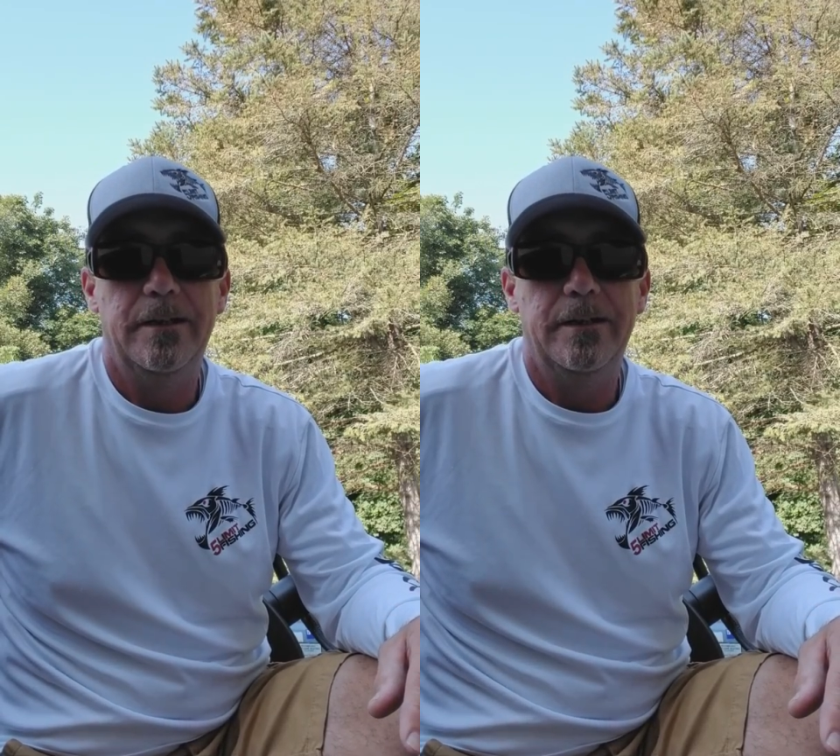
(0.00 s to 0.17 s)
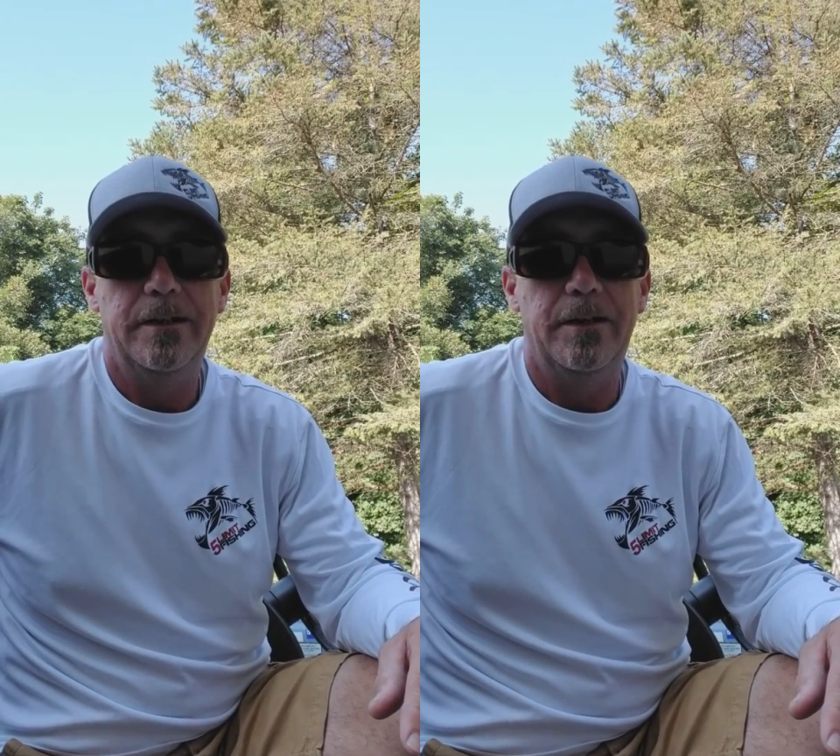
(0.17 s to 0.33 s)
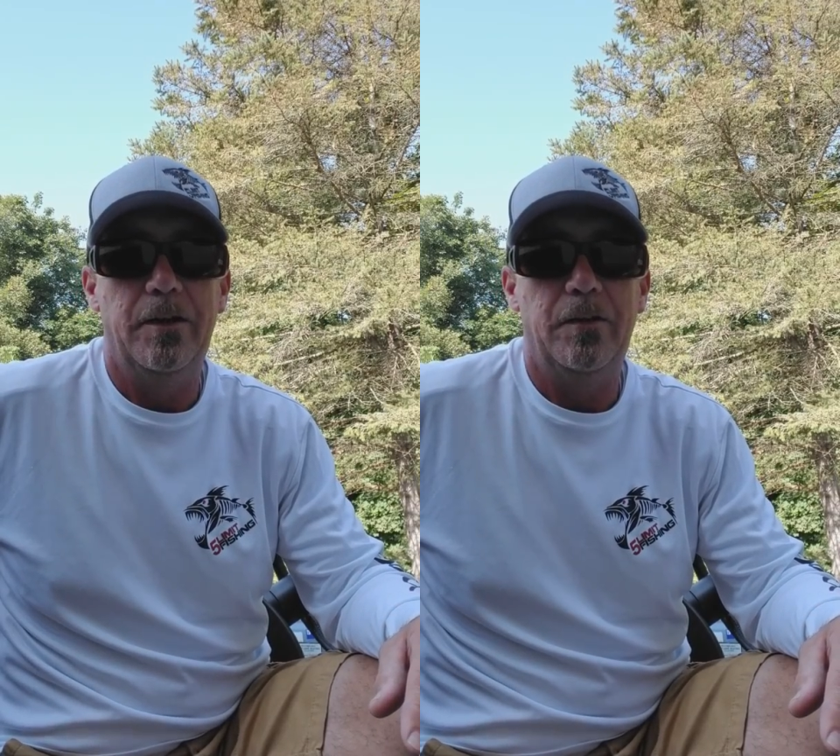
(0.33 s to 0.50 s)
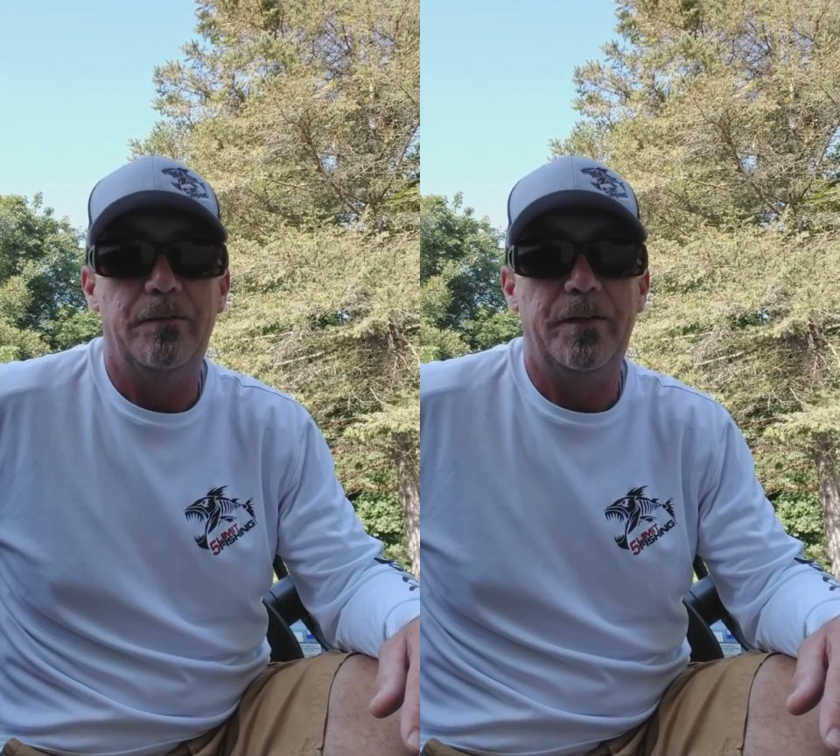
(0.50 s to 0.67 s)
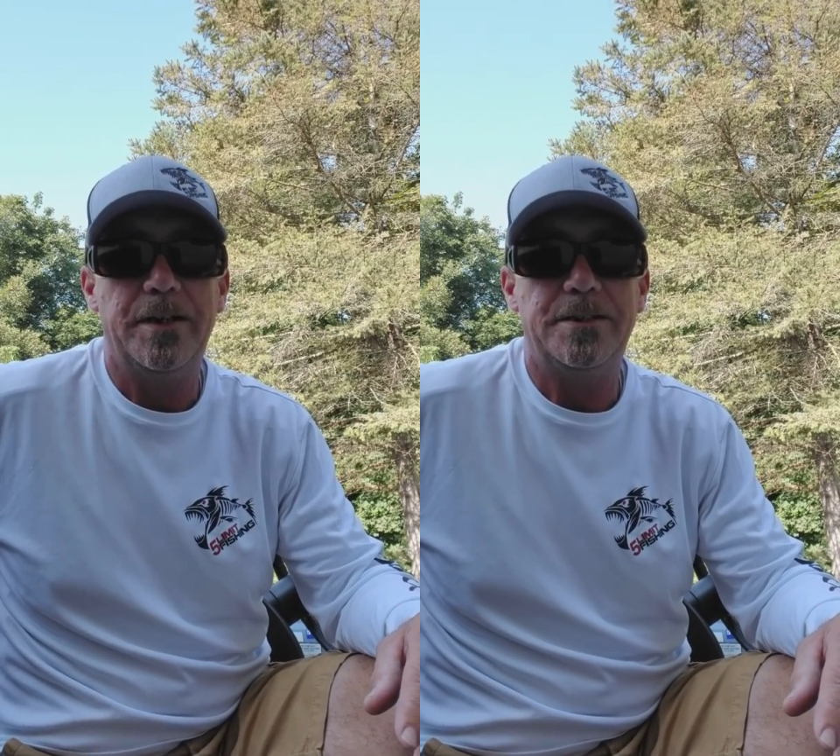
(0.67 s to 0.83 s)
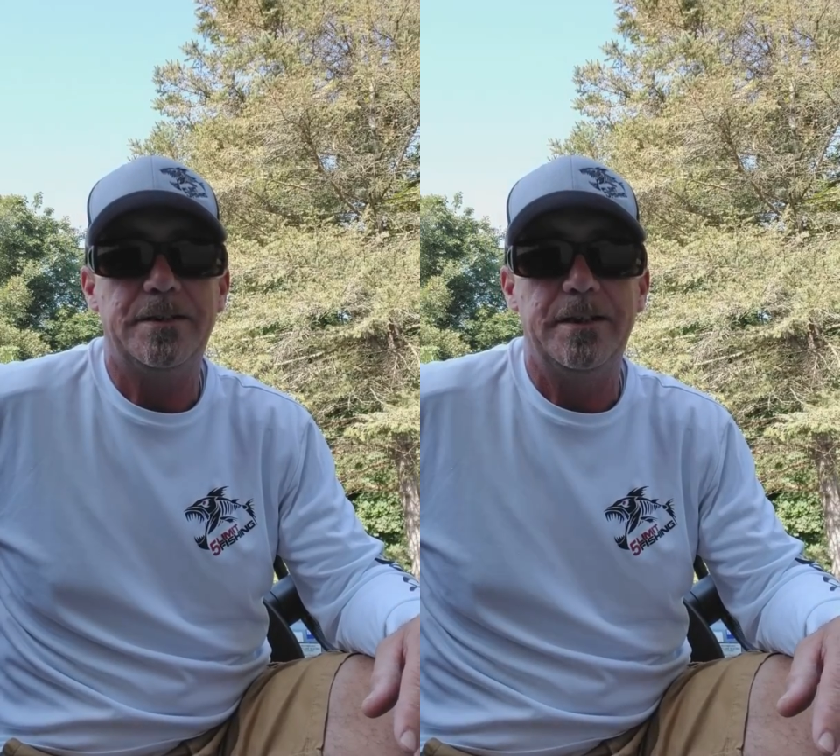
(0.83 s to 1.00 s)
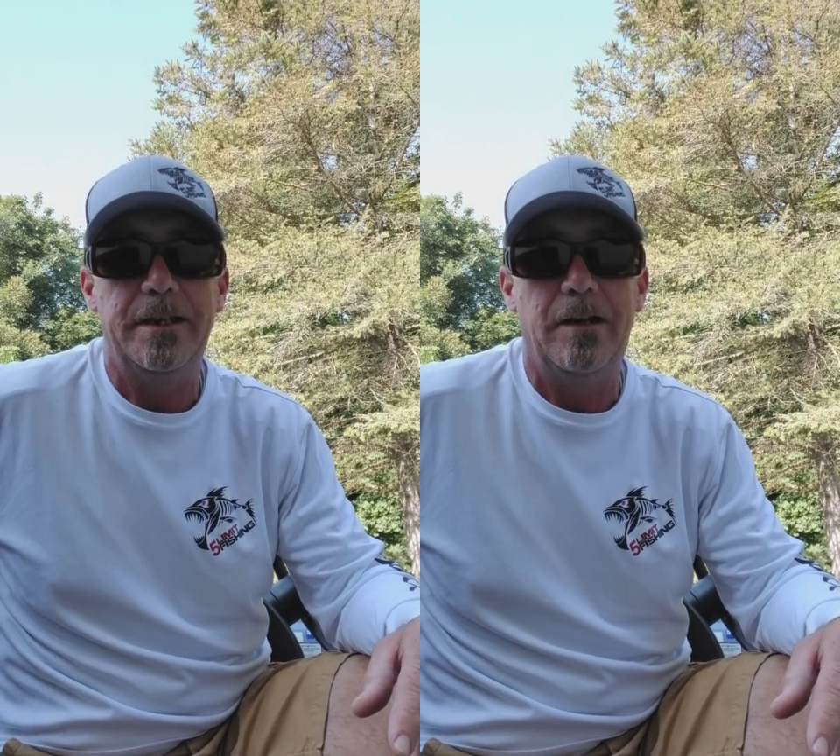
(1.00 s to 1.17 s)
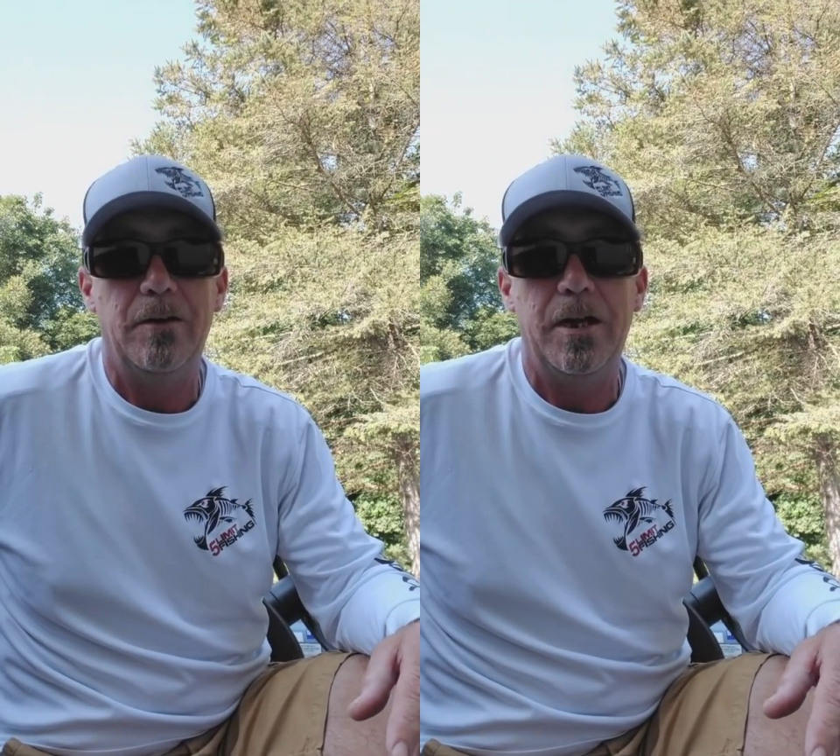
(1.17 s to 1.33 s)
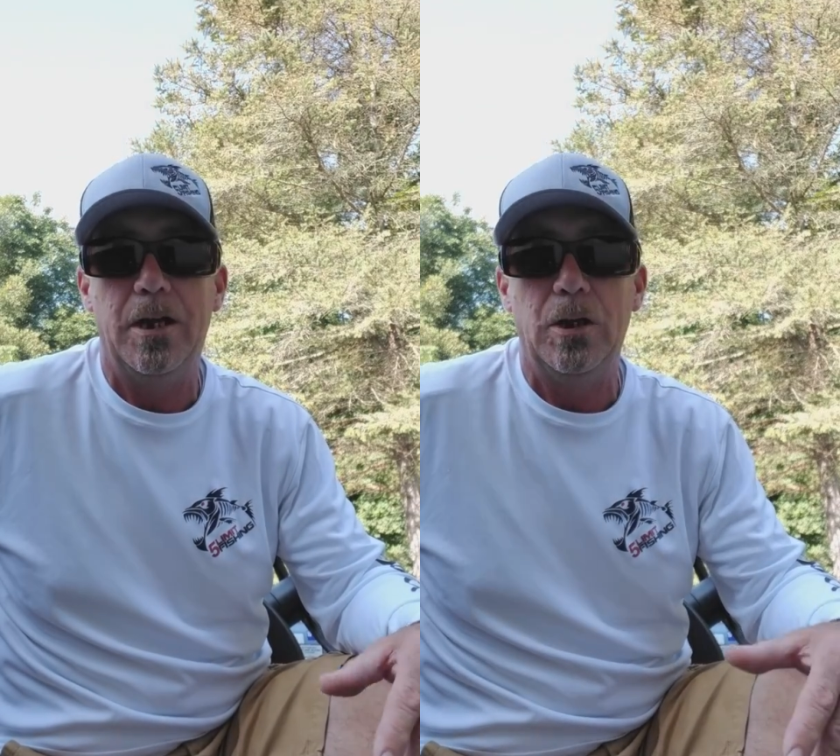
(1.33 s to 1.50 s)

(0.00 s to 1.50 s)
You know, eventually I'll get